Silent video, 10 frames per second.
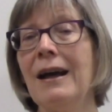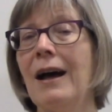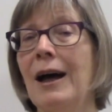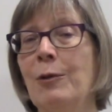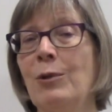
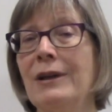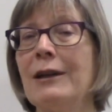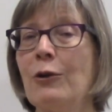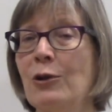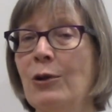I will
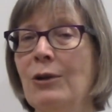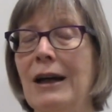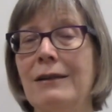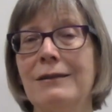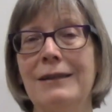include
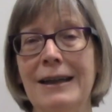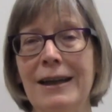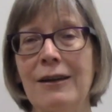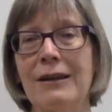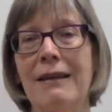a
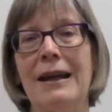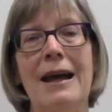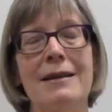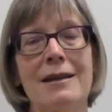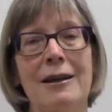link that
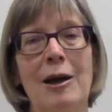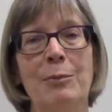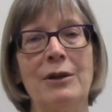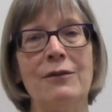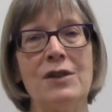has a
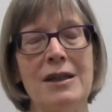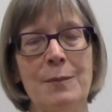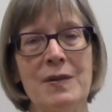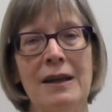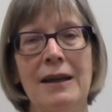couple of
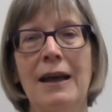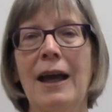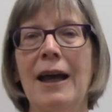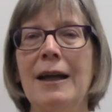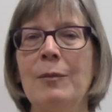tips,
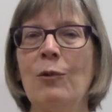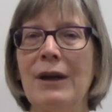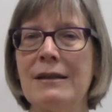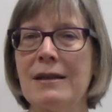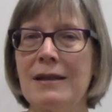and I'm
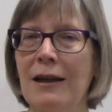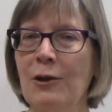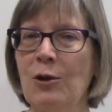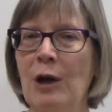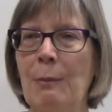going to tell
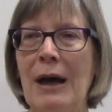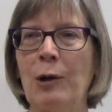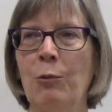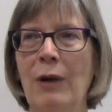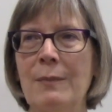you about a
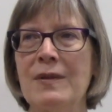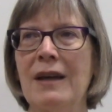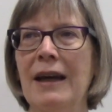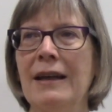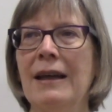
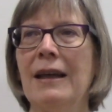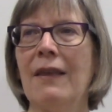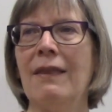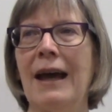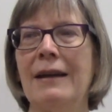website
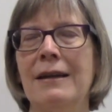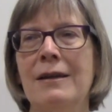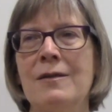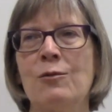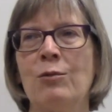that
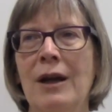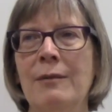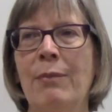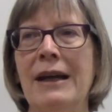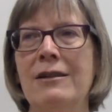is run
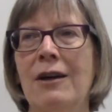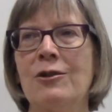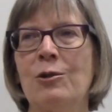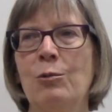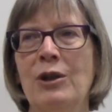by
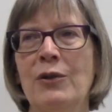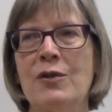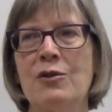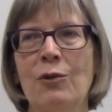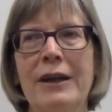Dr. Will
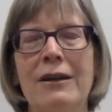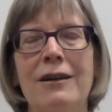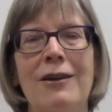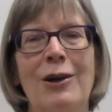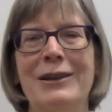Sawyer
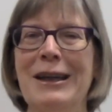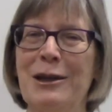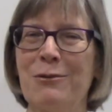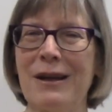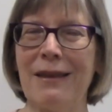called
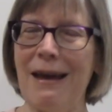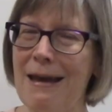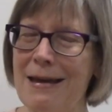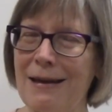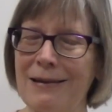Henry the
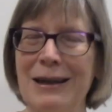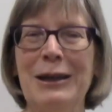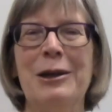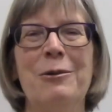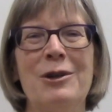Hand,
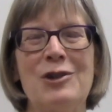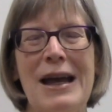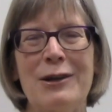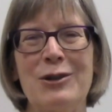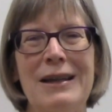which
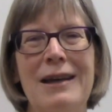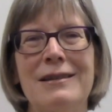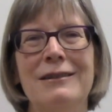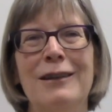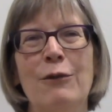actually has a
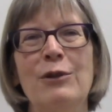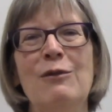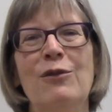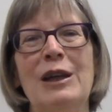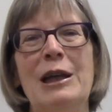lovely
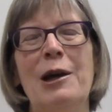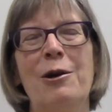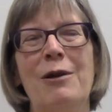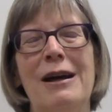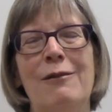
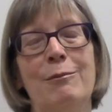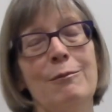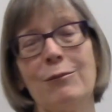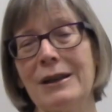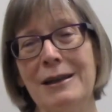video,
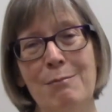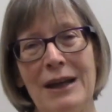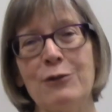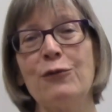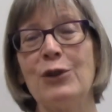really
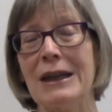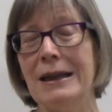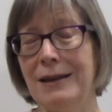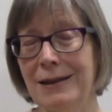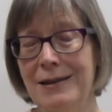meant for
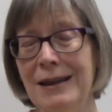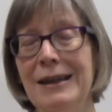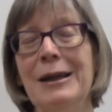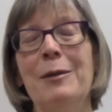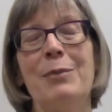kids,
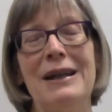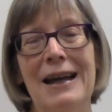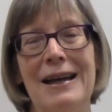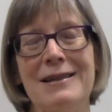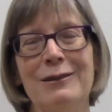but it
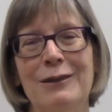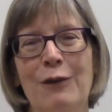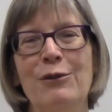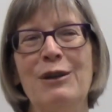has a lovely